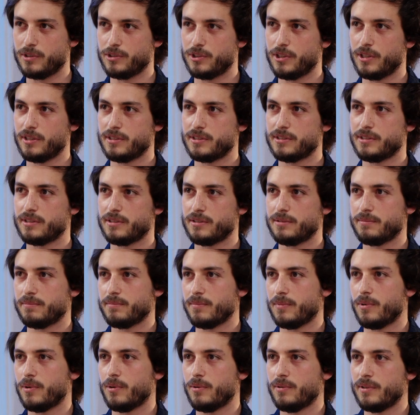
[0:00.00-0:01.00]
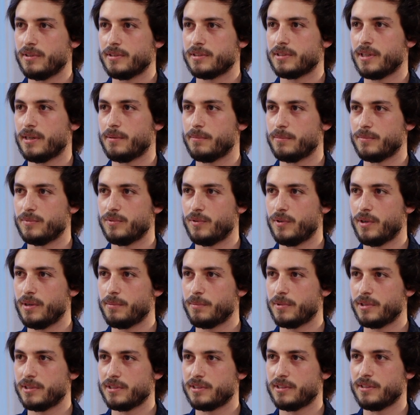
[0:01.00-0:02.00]
just only some
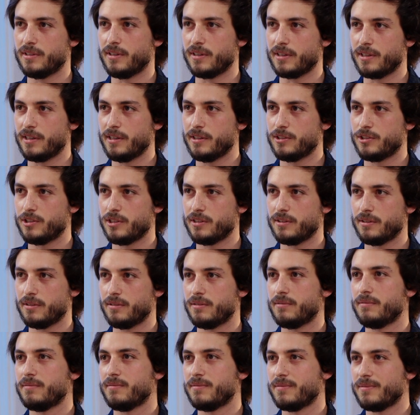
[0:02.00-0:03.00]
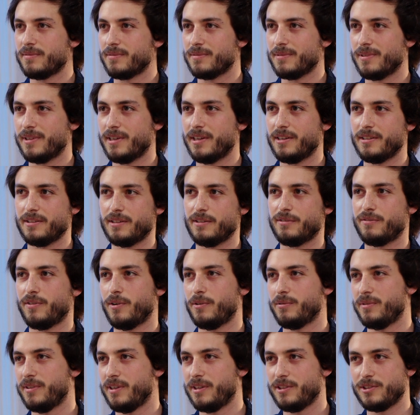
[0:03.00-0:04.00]
dreamers in a kitchen, laying the
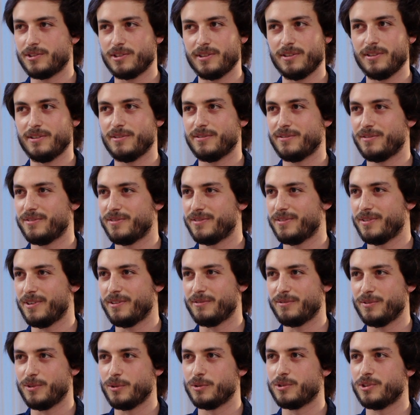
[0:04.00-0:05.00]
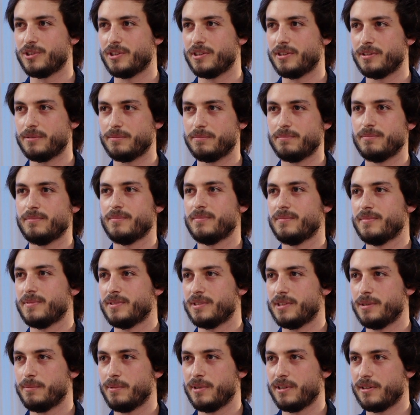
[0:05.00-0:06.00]
foundation of a future,
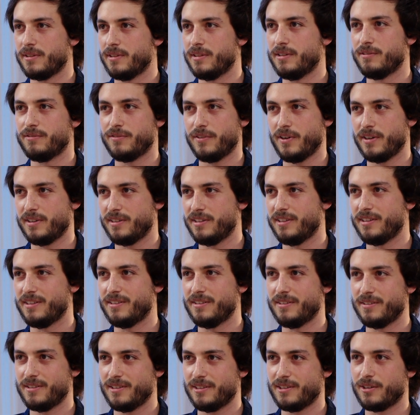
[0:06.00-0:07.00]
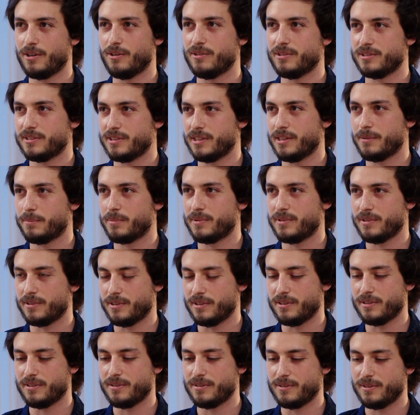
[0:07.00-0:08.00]
seemingly funny concept,
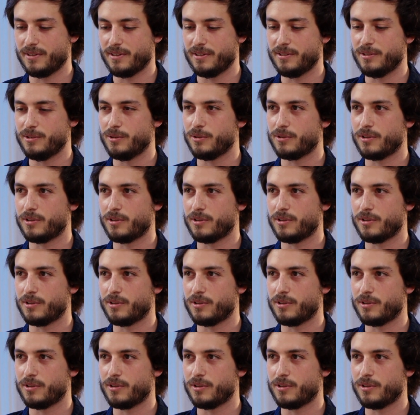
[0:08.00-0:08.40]
a new